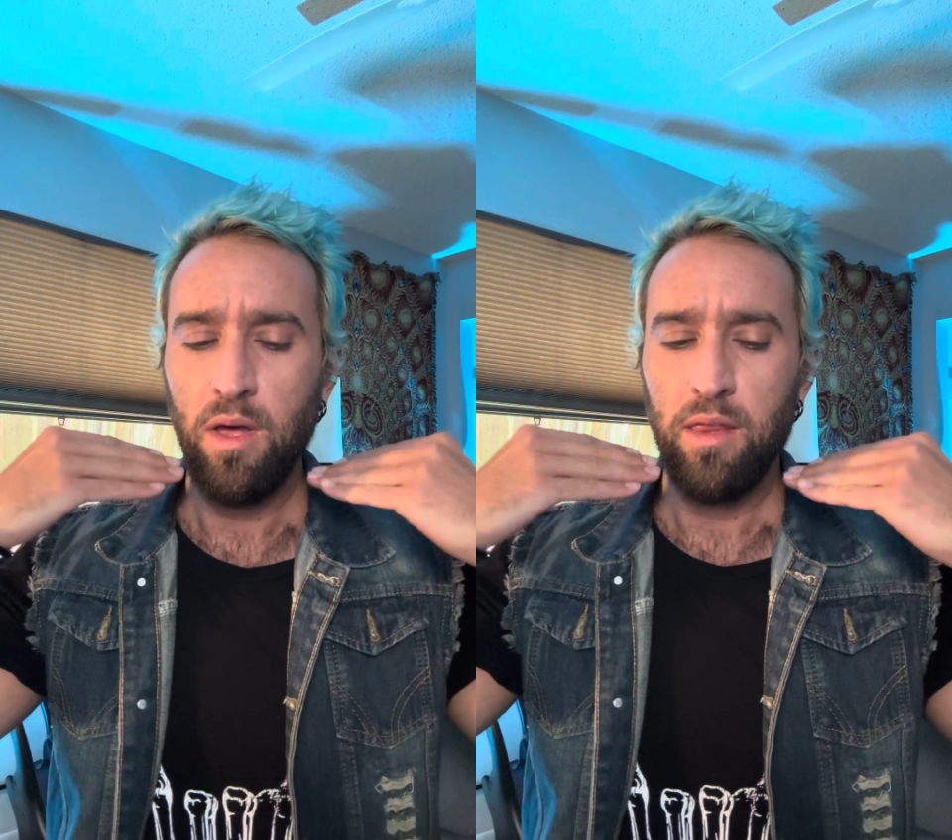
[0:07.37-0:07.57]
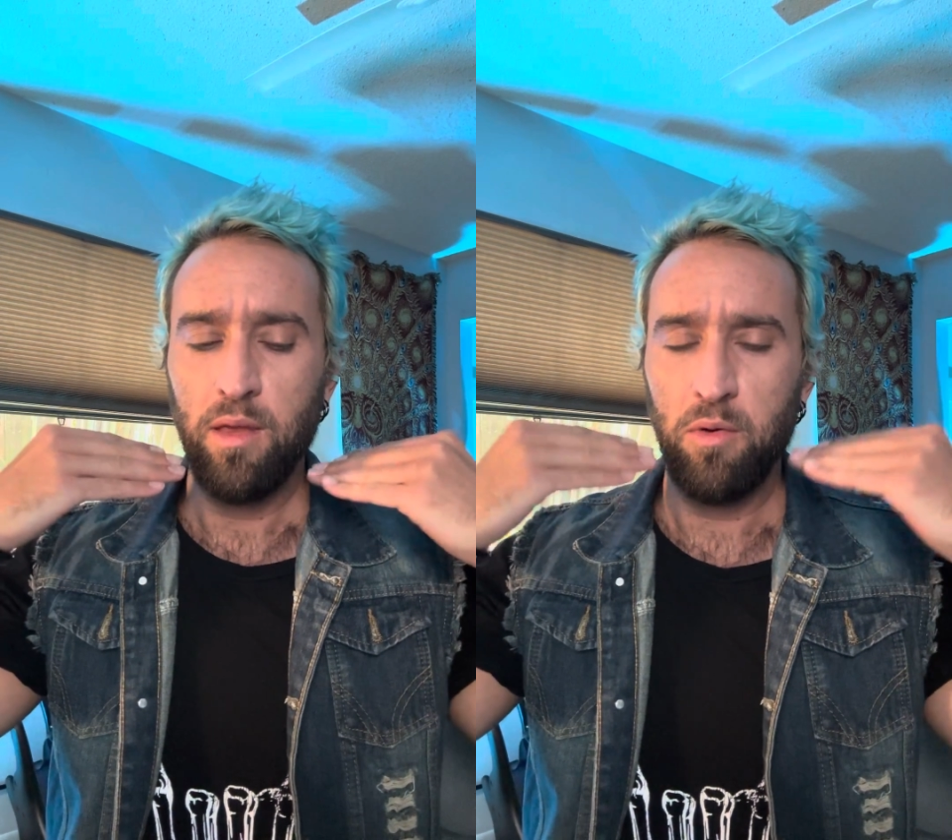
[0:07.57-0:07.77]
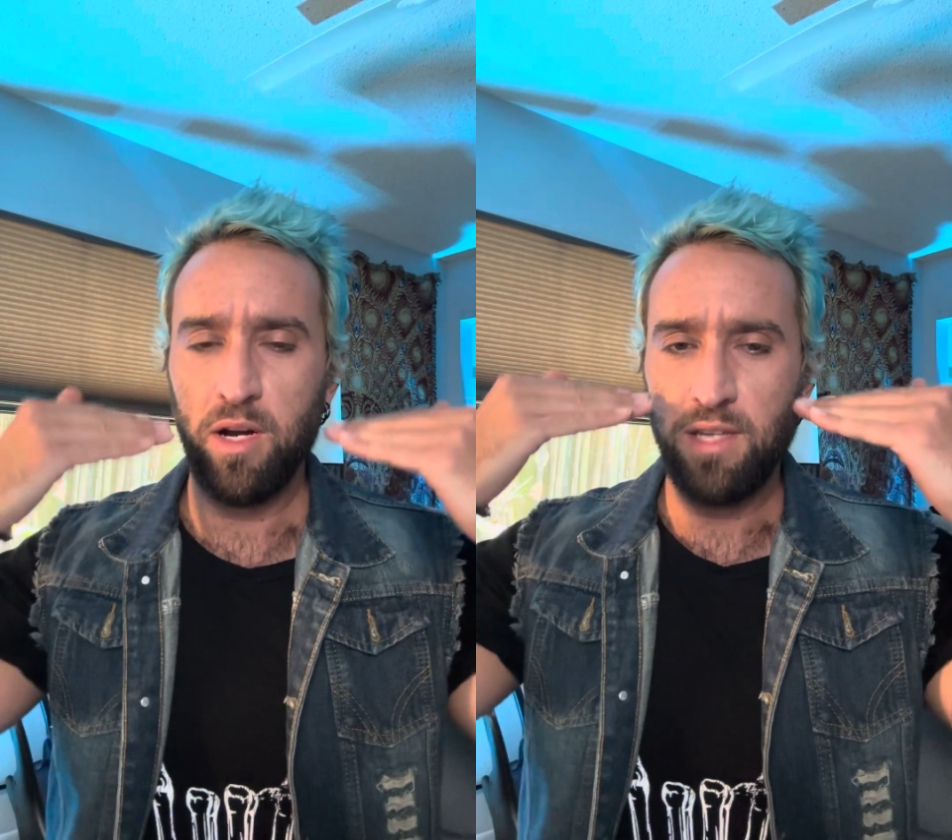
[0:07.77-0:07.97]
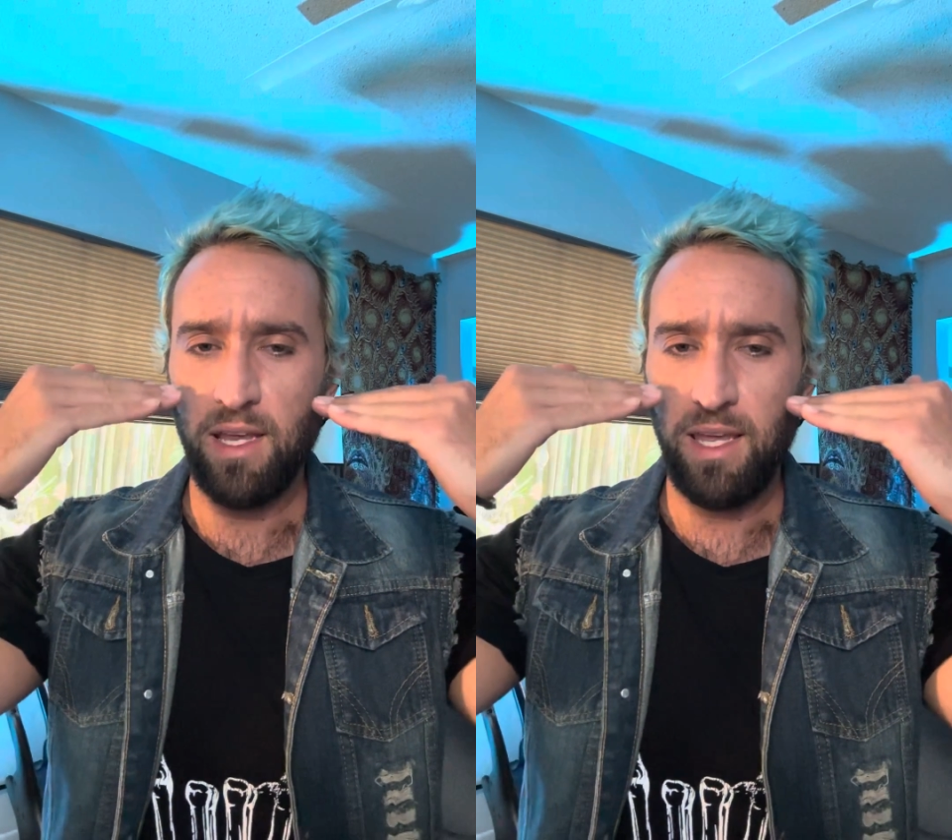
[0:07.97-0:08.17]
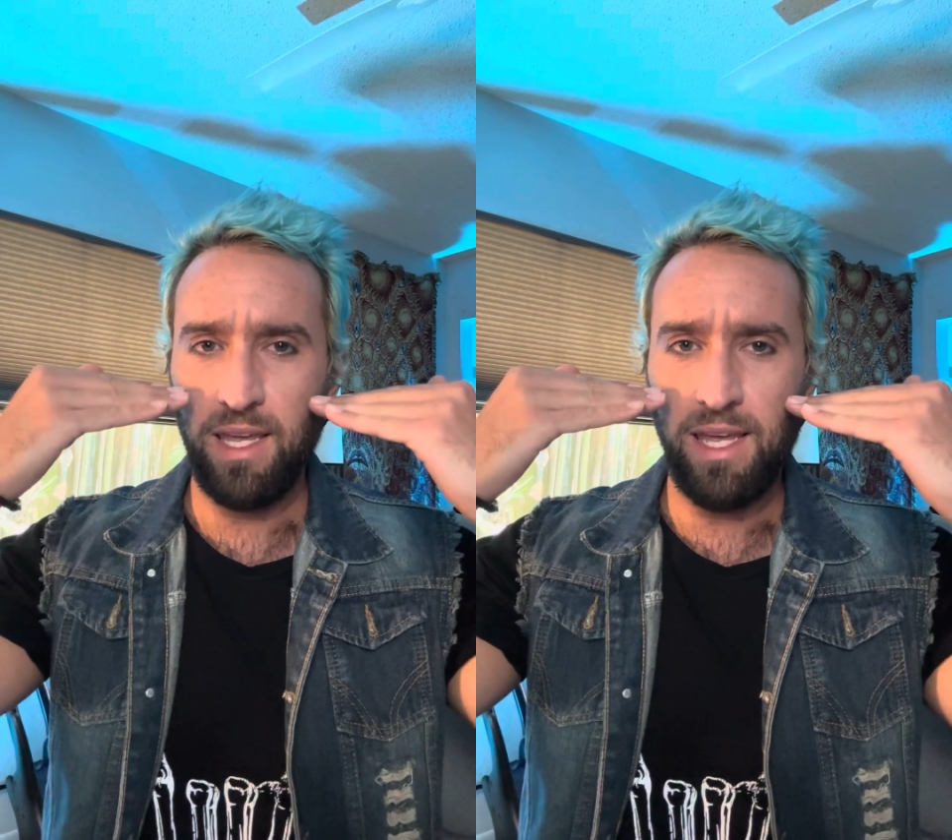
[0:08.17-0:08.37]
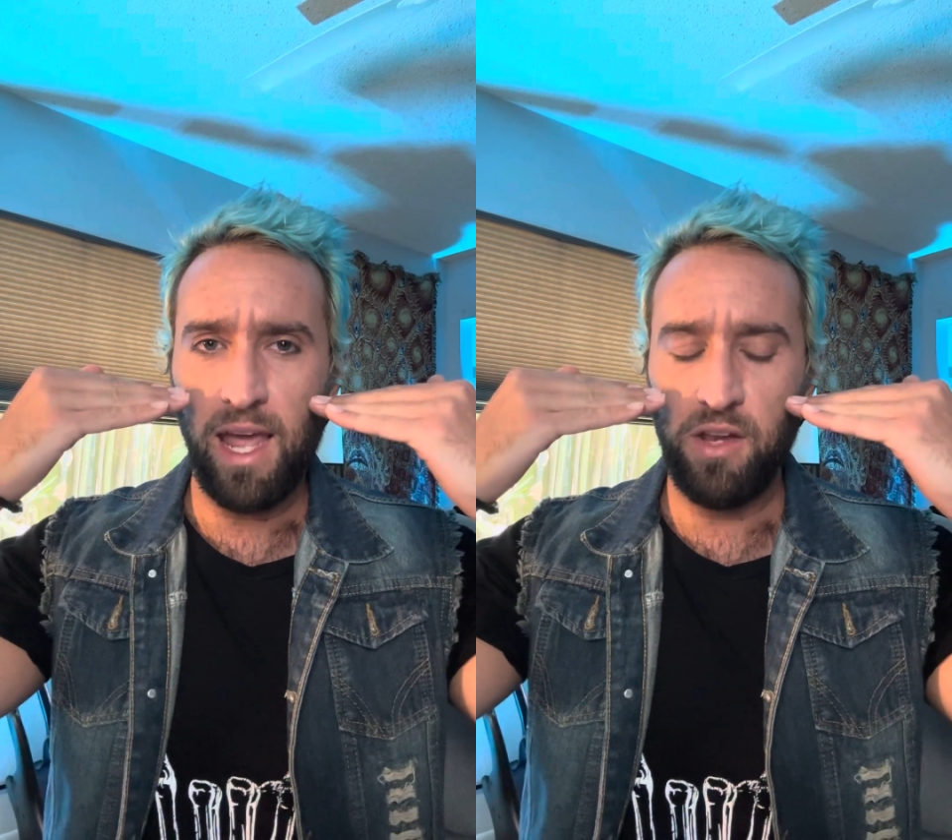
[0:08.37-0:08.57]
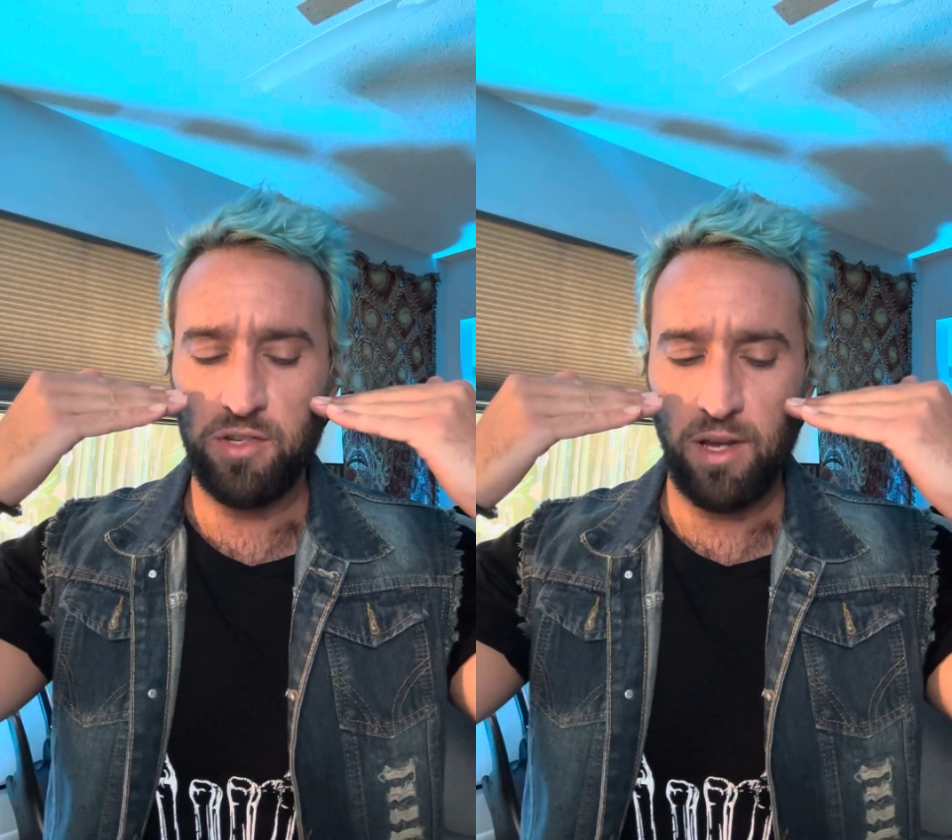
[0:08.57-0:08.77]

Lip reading: Then we're going to take EH,